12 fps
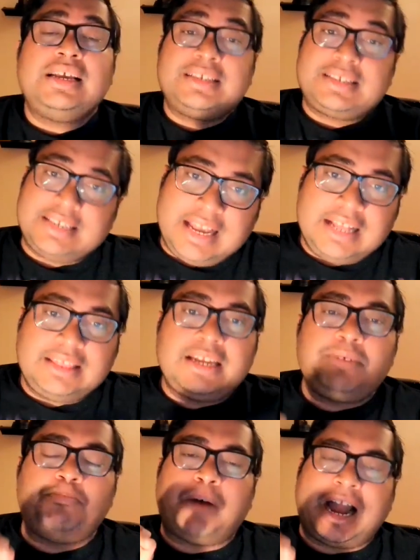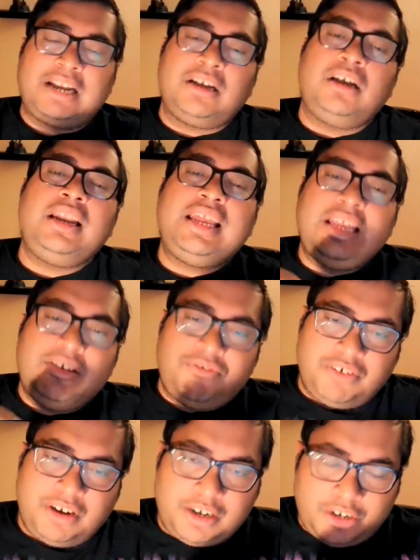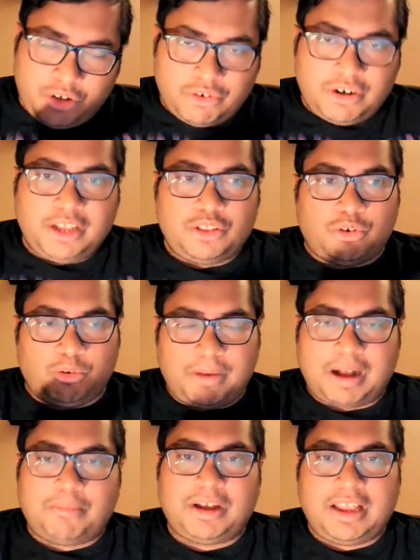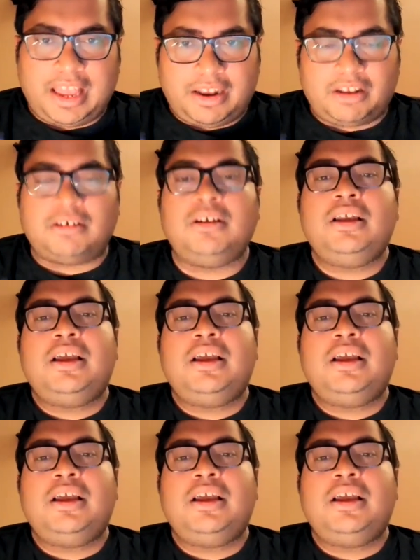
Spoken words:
say that Biden, even during the Obama era,